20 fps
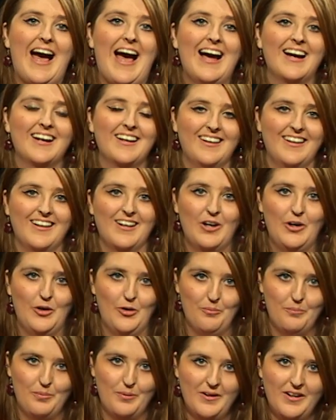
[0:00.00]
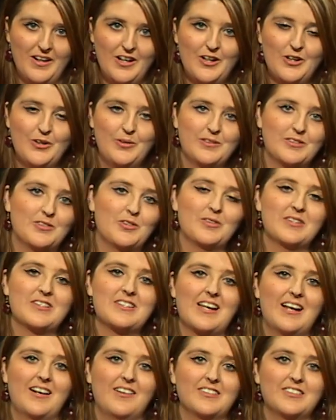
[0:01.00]
Angling Hub, who is going to
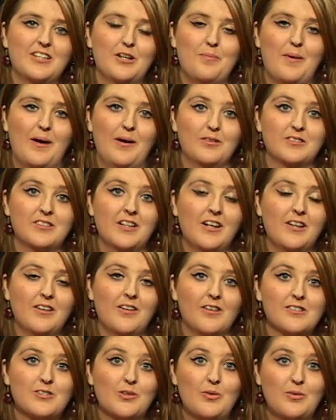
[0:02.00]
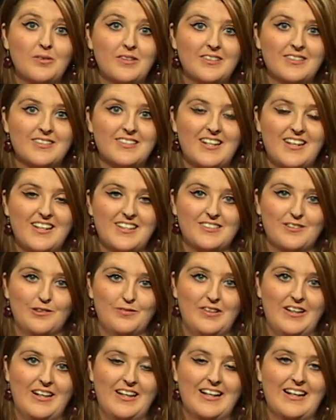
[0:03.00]
tell us about not only the Taste of
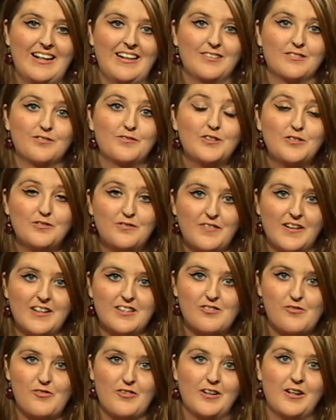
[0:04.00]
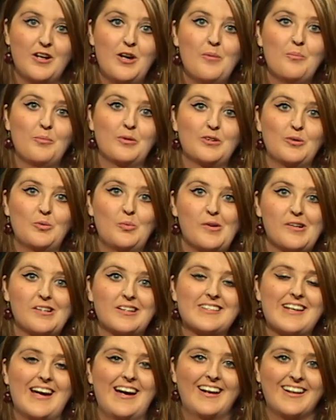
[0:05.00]
the Lakeland Food Festival, but the
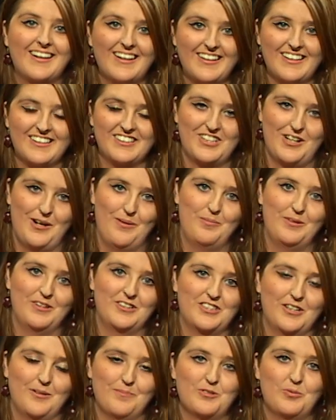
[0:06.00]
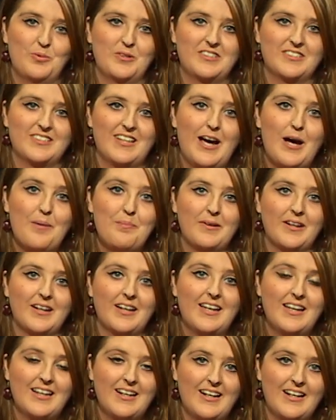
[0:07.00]
World Angling Championships, which is happening
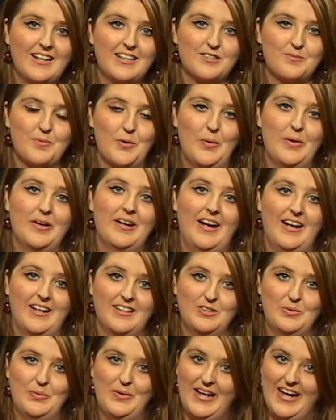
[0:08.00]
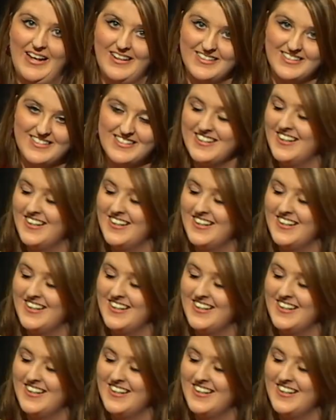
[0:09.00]
in Lanesborough next weekend.